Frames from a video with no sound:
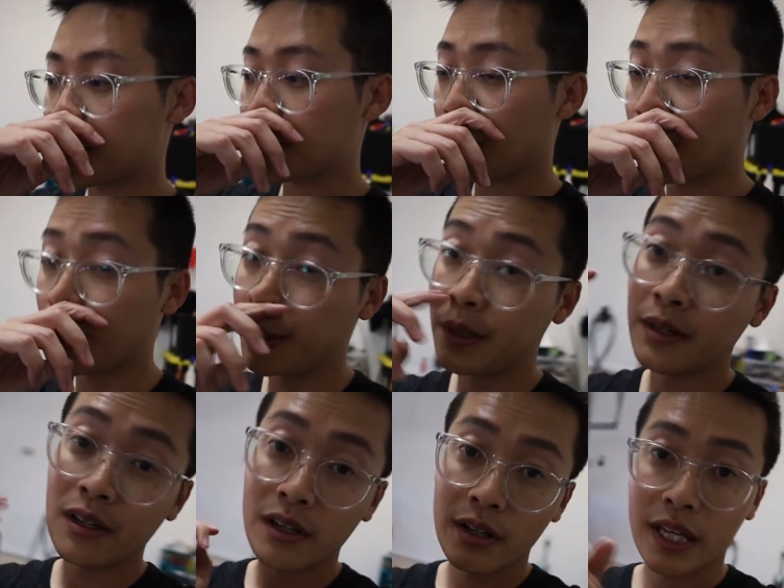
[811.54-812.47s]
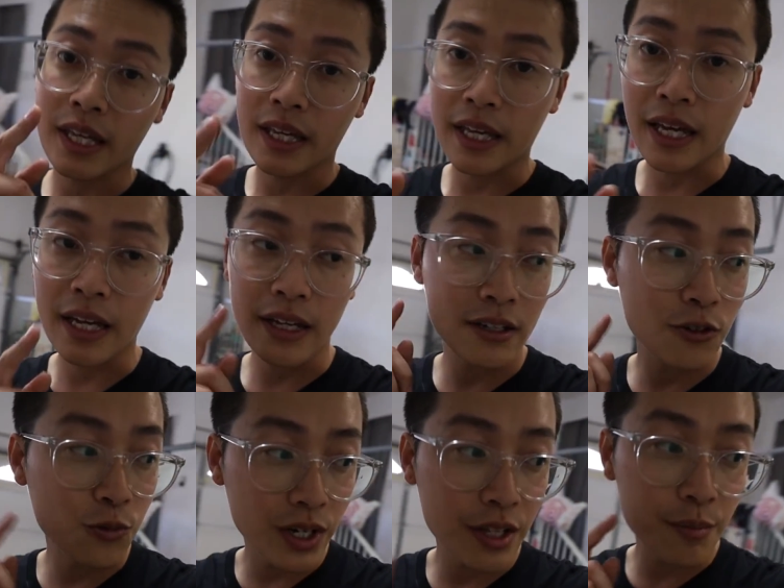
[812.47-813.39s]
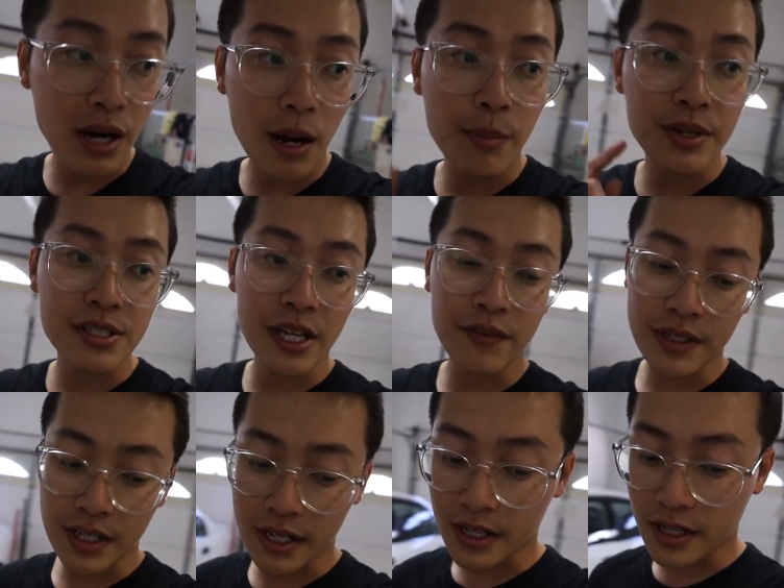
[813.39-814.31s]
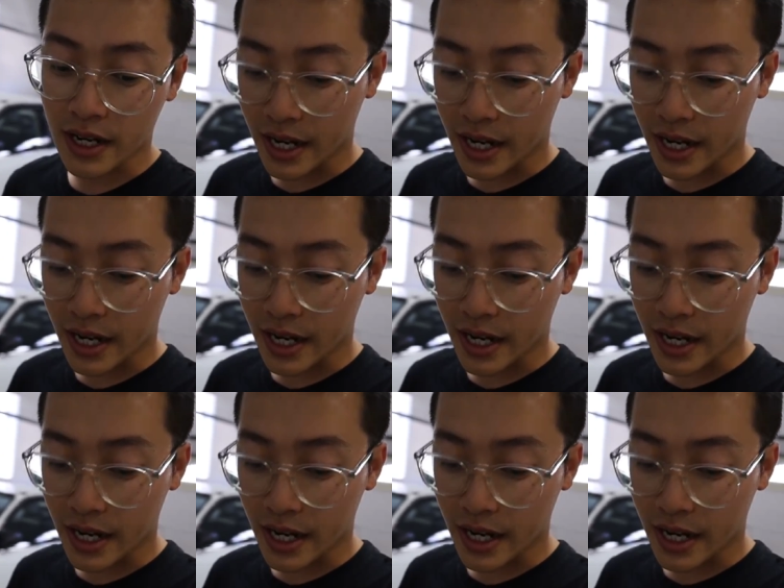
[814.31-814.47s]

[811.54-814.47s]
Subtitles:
So wear the proper safety gear.